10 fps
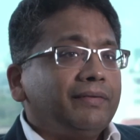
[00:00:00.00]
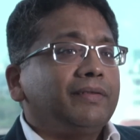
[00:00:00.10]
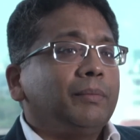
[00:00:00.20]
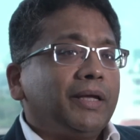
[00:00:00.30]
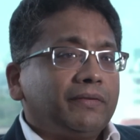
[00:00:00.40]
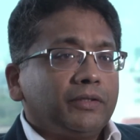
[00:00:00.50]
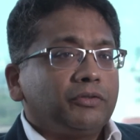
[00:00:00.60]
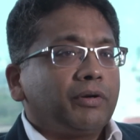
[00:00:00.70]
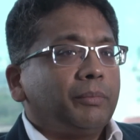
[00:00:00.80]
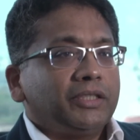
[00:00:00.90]
is the
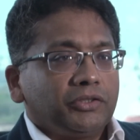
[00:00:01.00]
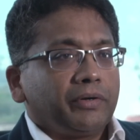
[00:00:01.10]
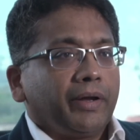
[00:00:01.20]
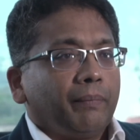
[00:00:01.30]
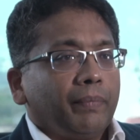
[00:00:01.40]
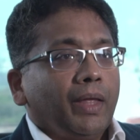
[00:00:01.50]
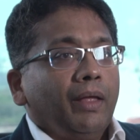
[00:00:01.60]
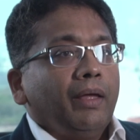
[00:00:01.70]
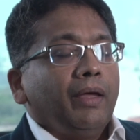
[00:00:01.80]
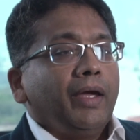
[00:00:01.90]
message from history.
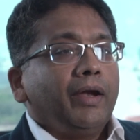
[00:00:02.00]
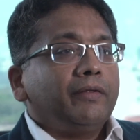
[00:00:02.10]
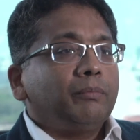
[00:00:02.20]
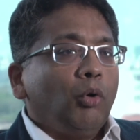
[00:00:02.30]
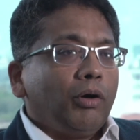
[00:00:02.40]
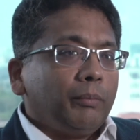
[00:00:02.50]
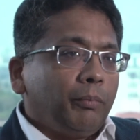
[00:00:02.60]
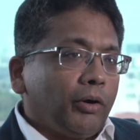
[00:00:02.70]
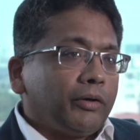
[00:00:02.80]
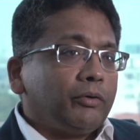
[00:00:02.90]
It is more
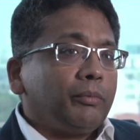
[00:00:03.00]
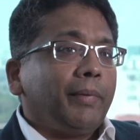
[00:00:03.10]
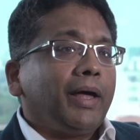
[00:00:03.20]
important to